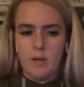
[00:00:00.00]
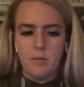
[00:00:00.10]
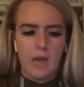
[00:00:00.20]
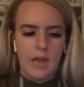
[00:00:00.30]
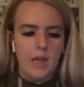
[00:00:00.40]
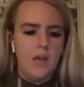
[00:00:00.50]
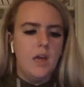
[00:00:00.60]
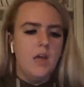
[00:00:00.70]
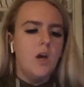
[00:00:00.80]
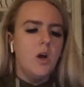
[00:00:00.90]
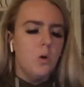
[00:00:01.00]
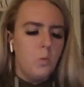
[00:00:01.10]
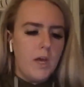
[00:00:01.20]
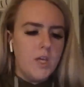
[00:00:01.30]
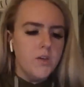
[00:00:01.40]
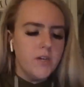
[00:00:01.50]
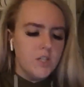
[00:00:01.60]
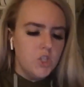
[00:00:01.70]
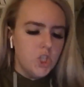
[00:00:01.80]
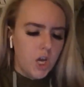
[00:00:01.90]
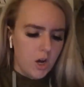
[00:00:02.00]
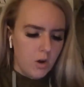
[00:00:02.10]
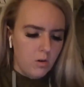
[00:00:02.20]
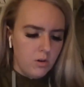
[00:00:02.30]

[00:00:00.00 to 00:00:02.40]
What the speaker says: okay? What you can do